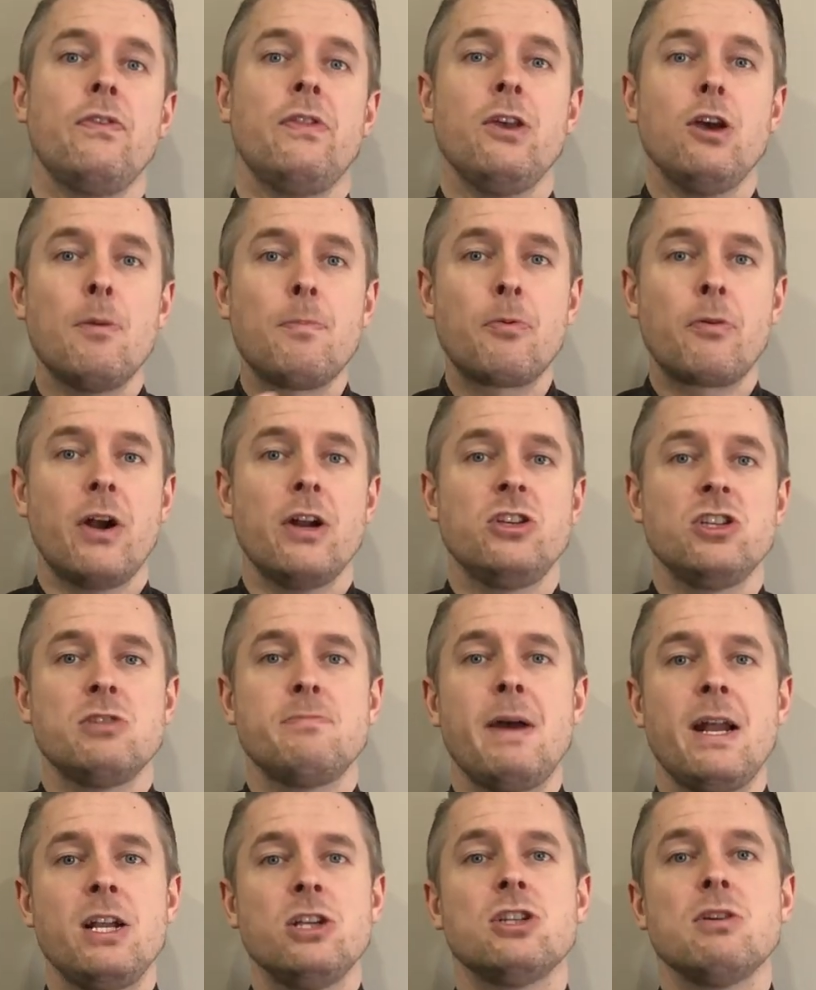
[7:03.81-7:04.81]
the operations
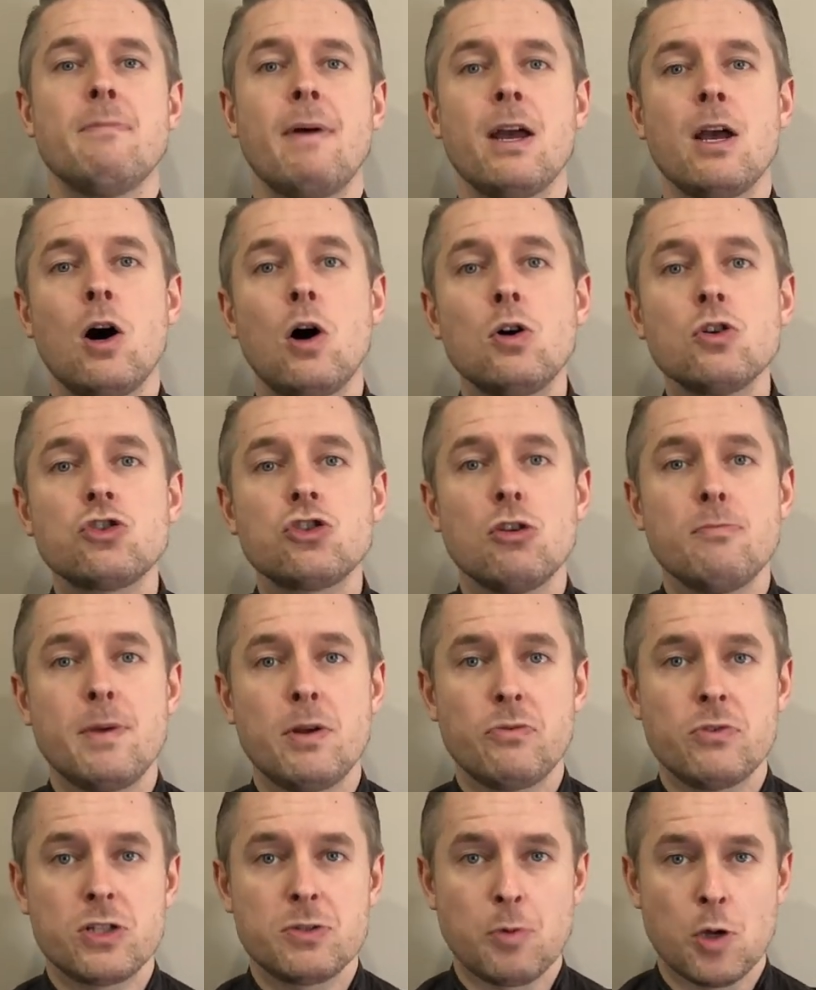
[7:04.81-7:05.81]
manager may also be
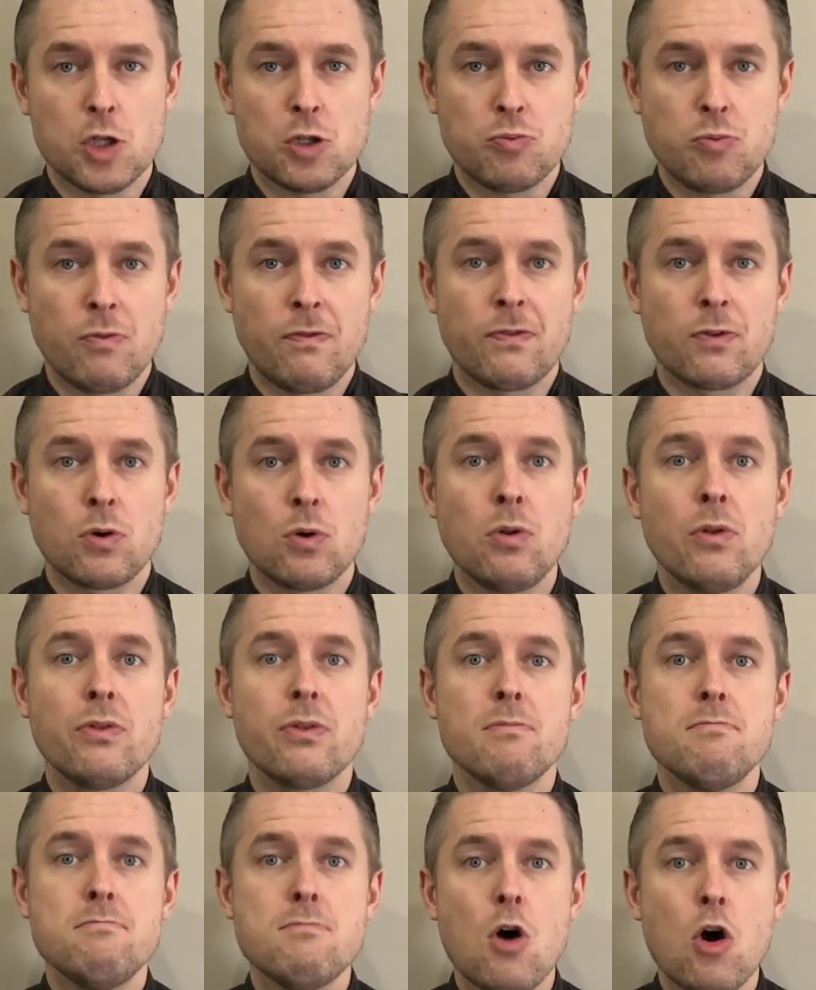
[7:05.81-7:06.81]
responsible for all of
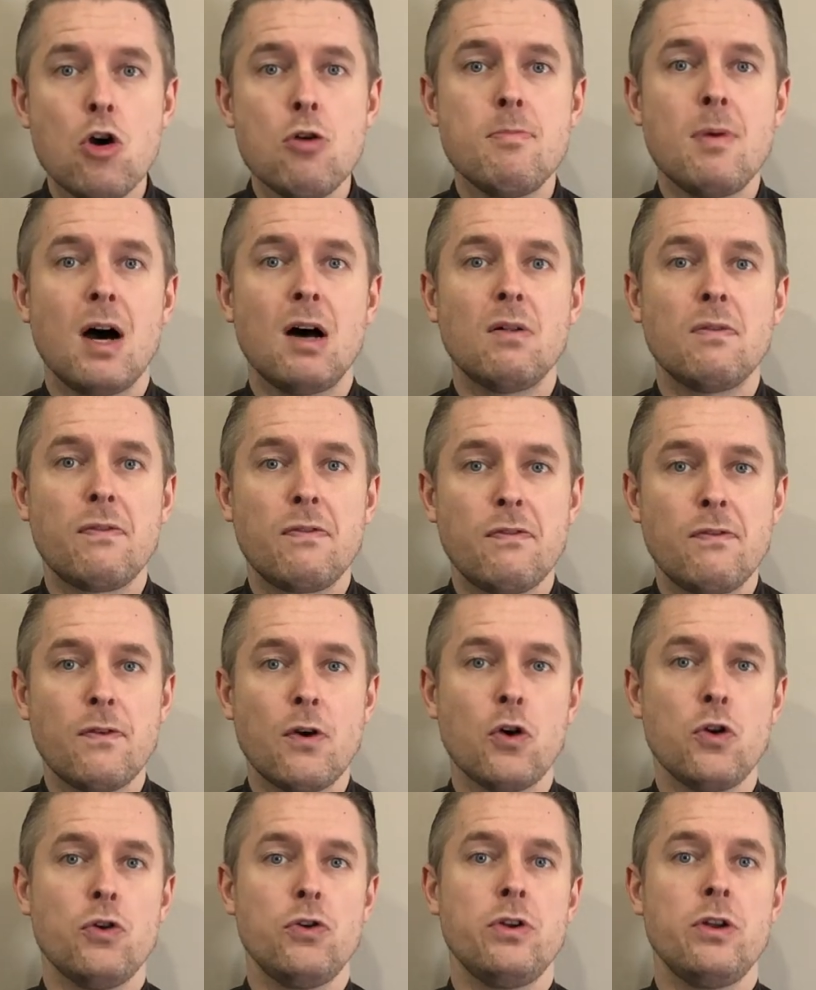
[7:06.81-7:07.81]
the mobile
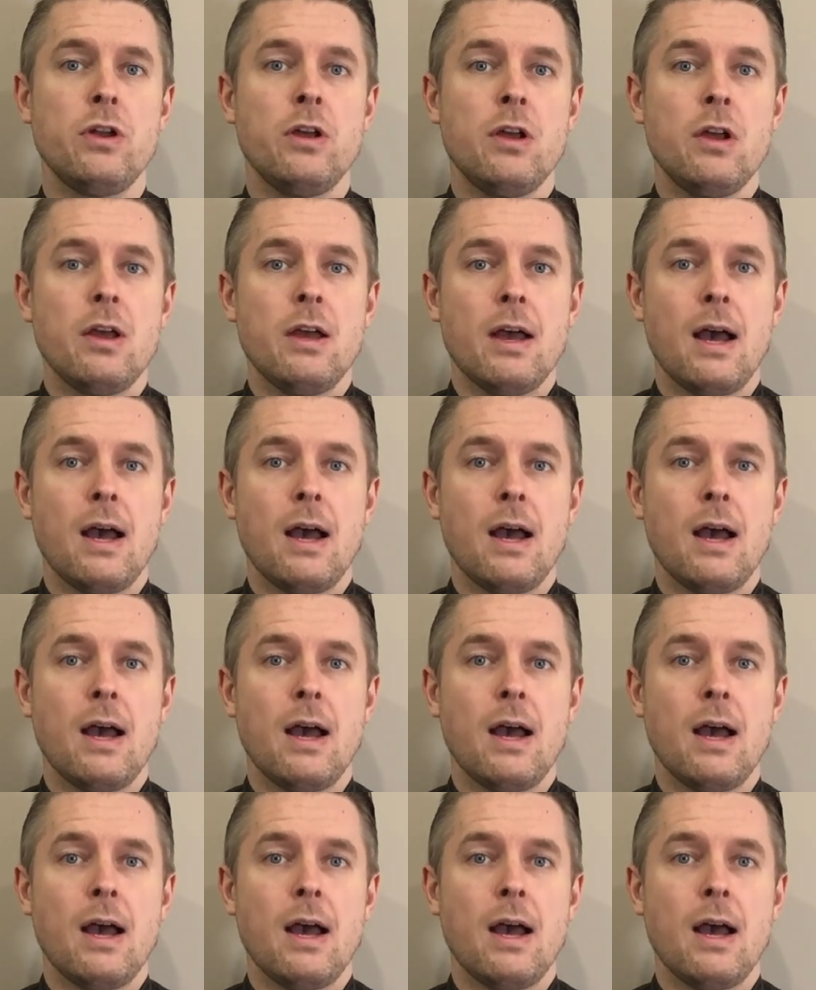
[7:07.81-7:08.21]
phone